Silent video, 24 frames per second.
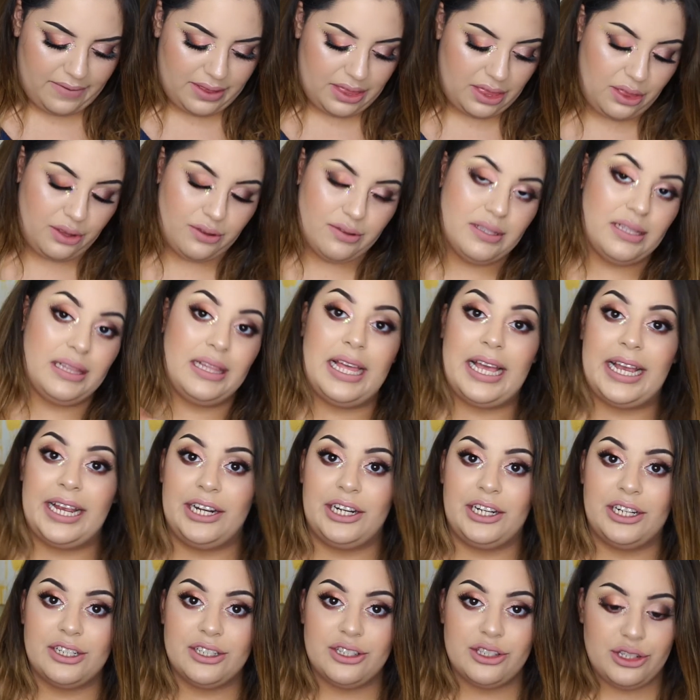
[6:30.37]
And then those
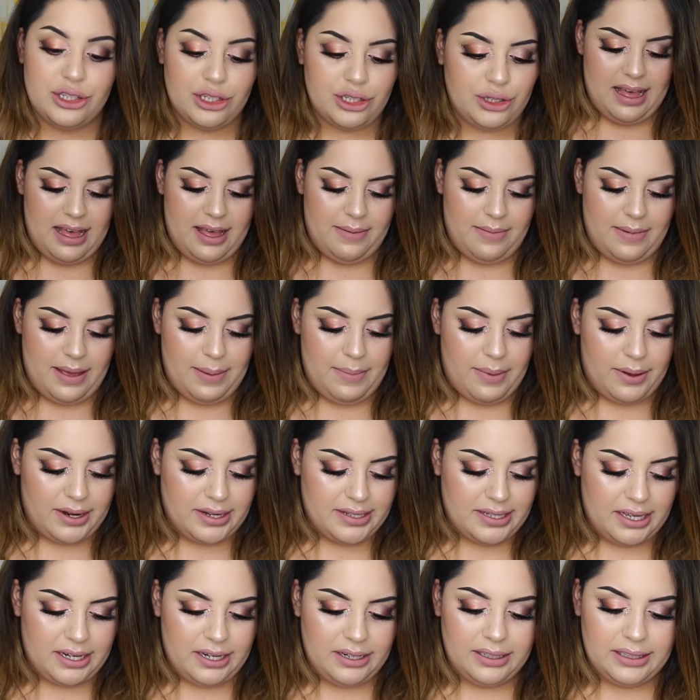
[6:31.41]
liners too. I bought a
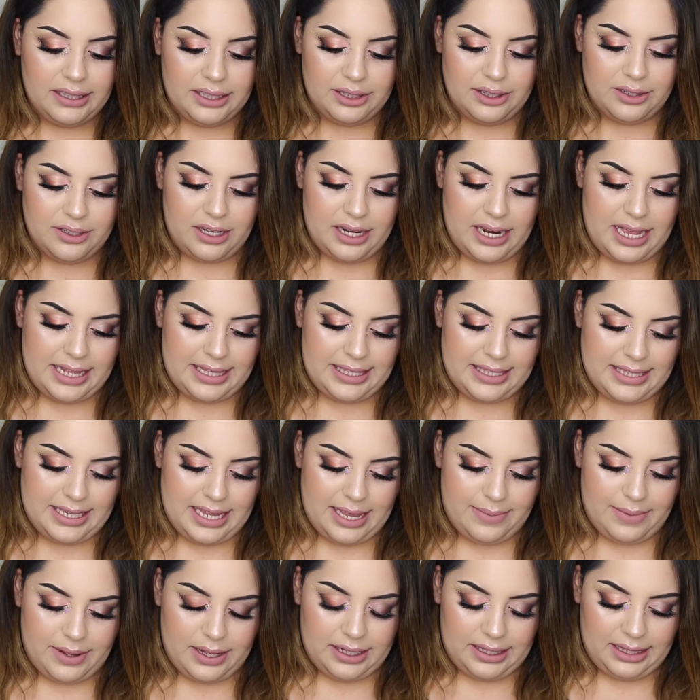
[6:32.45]
ton of glitters on Etsy.
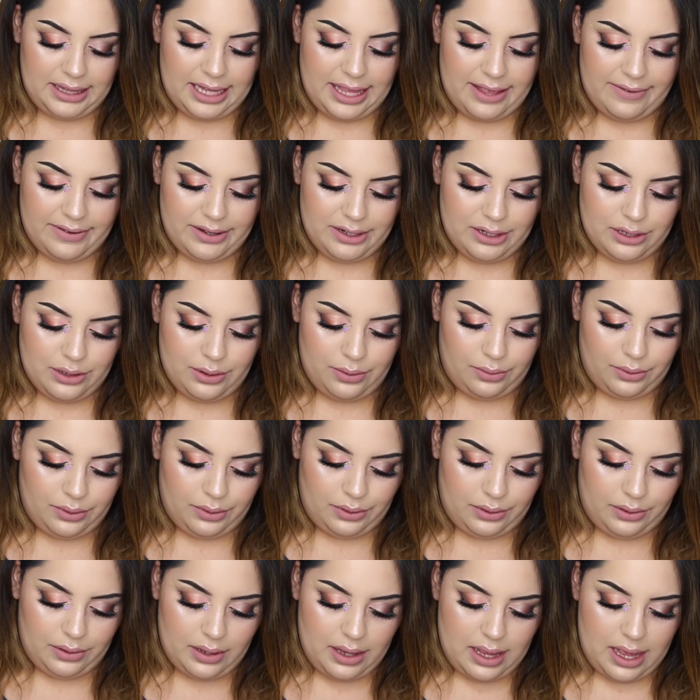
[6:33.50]
I bought 11
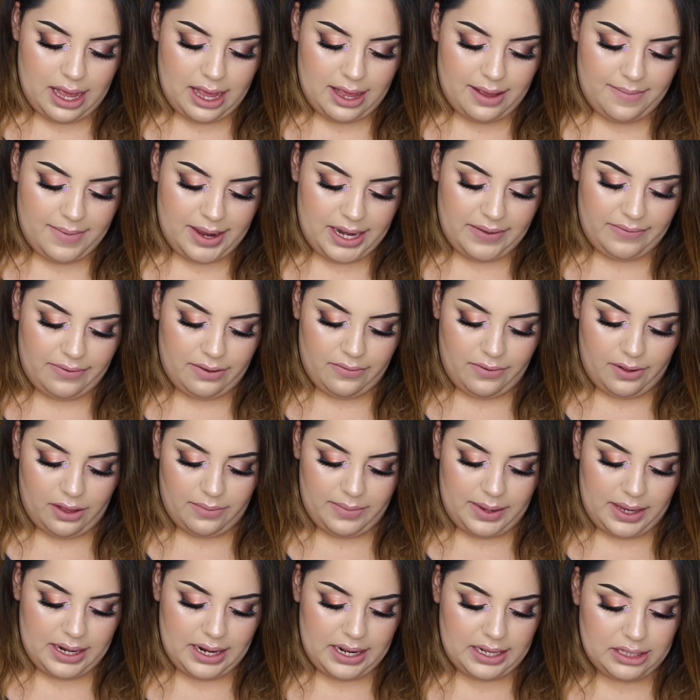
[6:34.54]
total, and if you
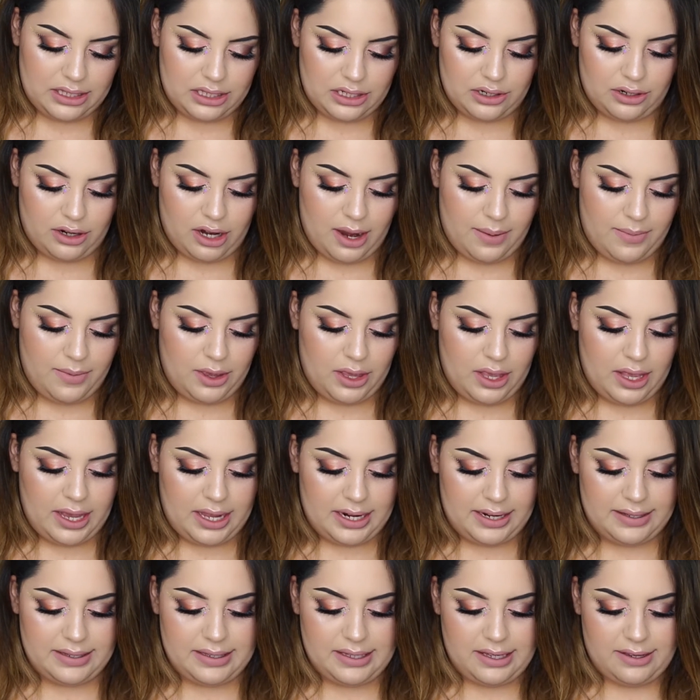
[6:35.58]
follow me on Instagram, you can
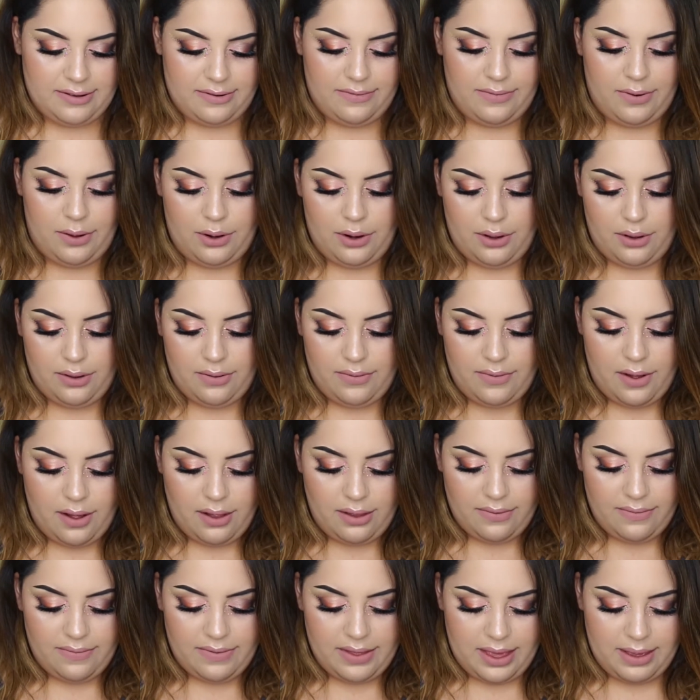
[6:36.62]
kind of see a photo of
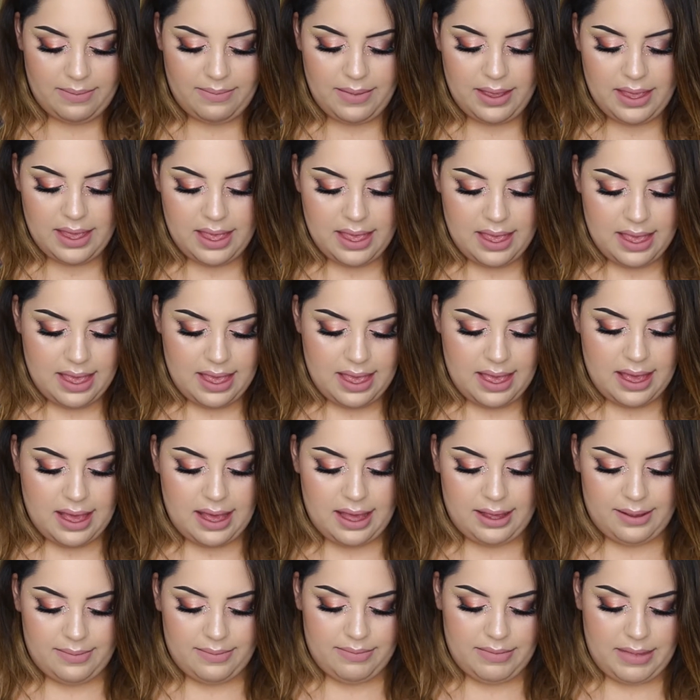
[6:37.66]
all of them.
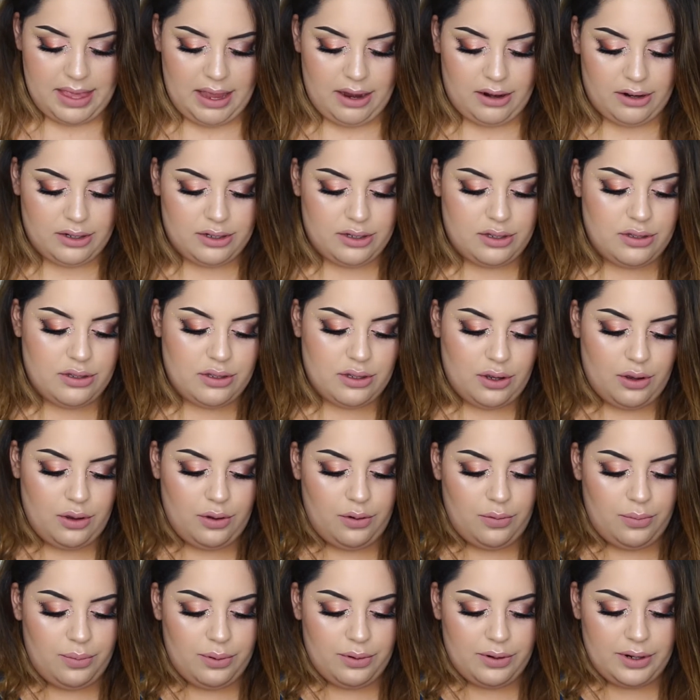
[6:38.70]
They are
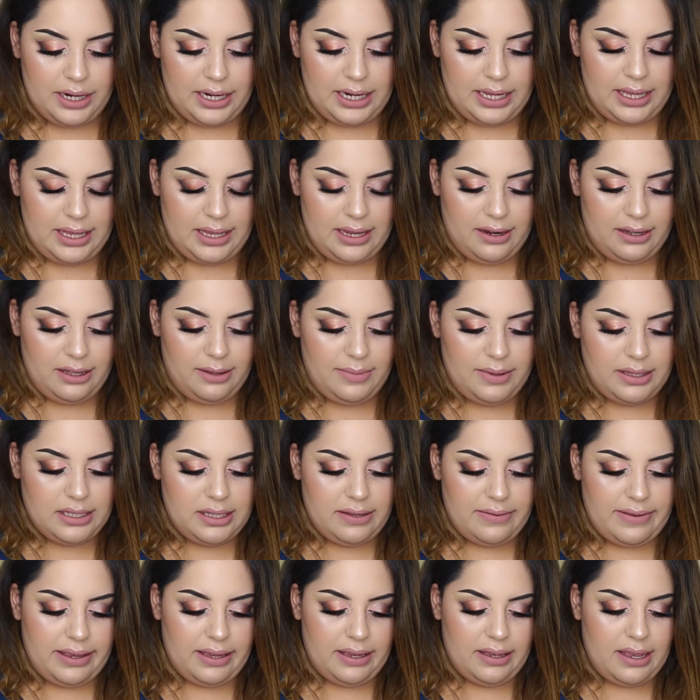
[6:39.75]
so pretty. Here, let me see
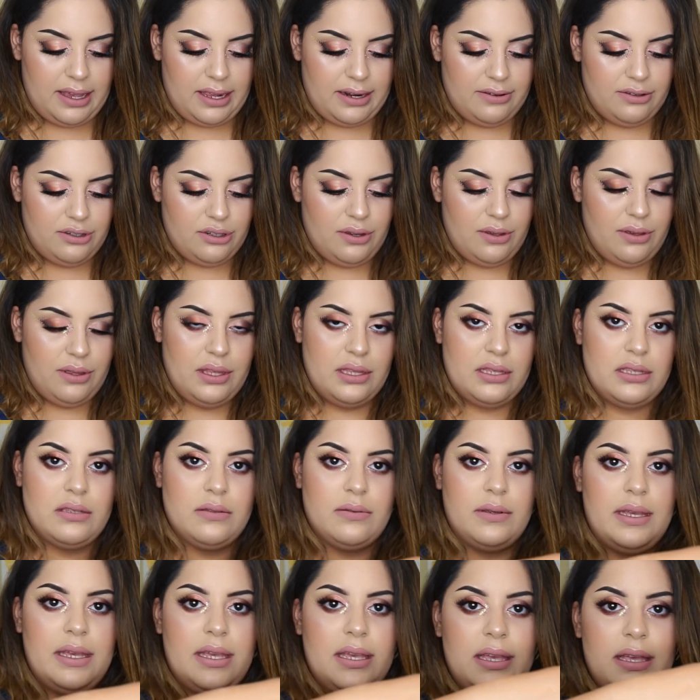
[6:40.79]
if I can kind of show you this
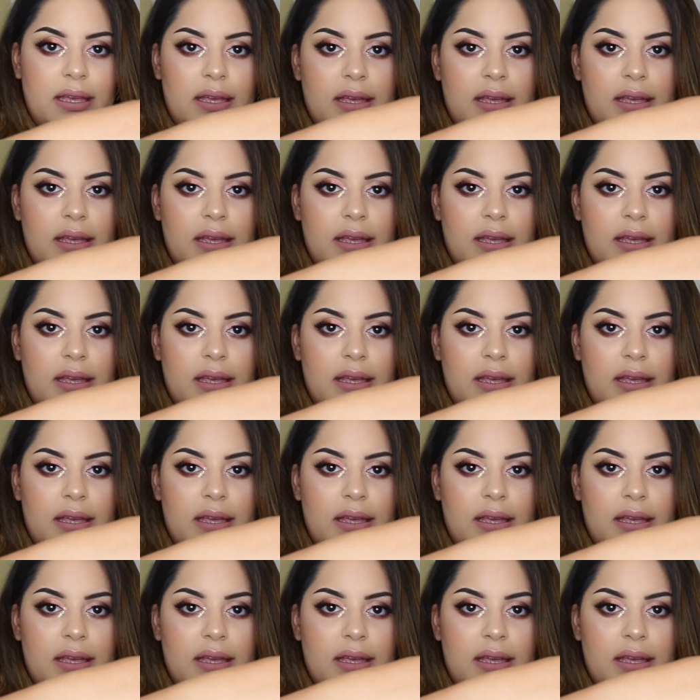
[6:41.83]
way.